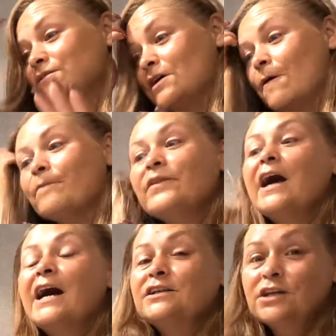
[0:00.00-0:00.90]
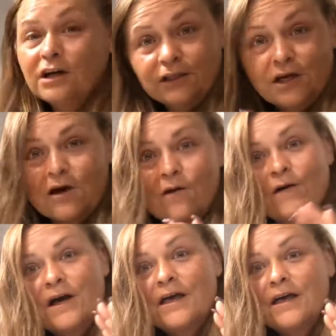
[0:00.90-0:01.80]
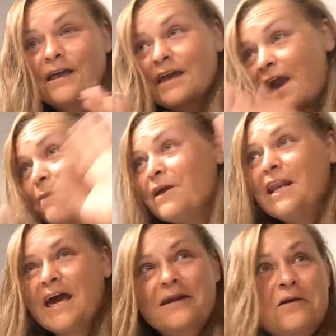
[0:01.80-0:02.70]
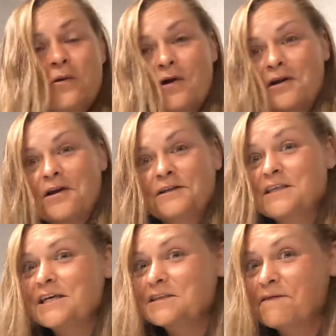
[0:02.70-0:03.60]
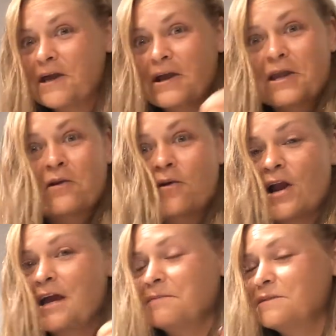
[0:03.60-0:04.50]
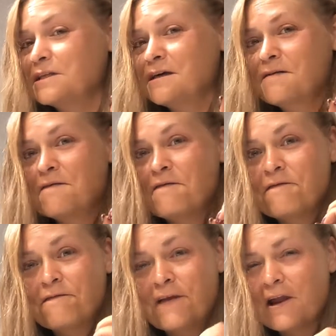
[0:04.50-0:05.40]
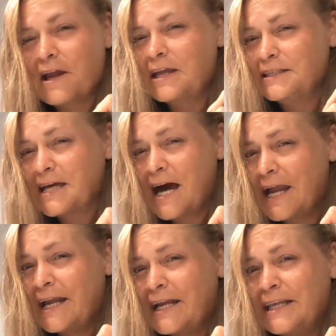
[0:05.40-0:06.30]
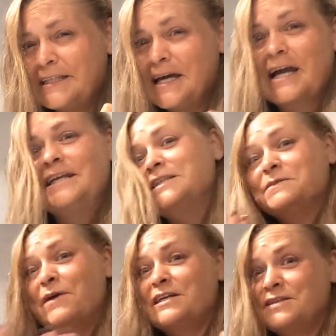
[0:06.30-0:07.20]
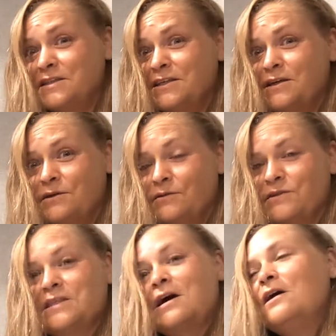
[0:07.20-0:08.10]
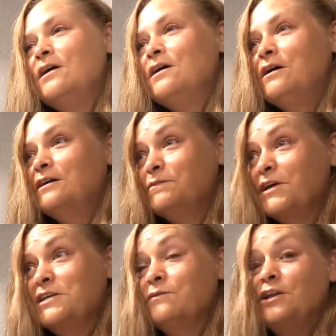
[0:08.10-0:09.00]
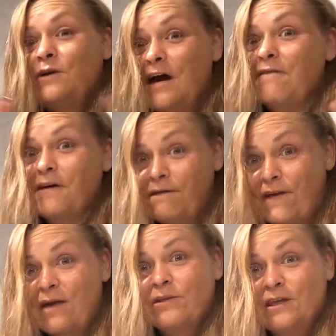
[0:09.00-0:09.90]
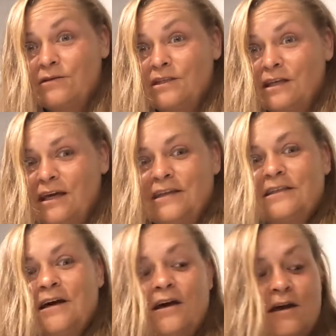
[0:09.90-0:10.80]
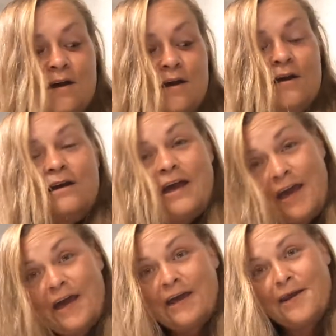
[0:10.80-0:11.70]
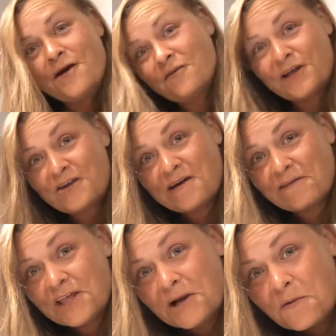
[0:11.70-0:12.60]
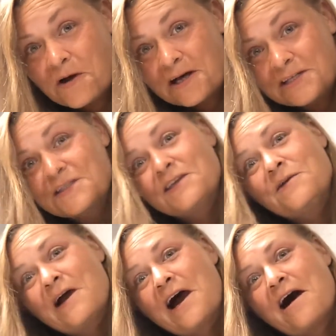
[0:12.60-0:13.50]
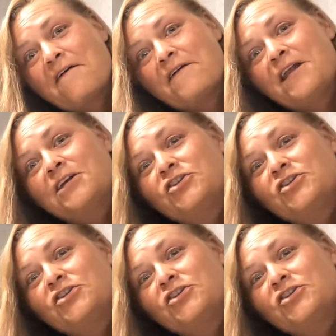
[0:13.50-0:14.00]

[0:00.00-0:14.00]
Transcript: So, as you all know, camping headquarters, it's a very cramped, very tiny, tiny space to use, especially when you have a family using it. And when you have little ones, you have an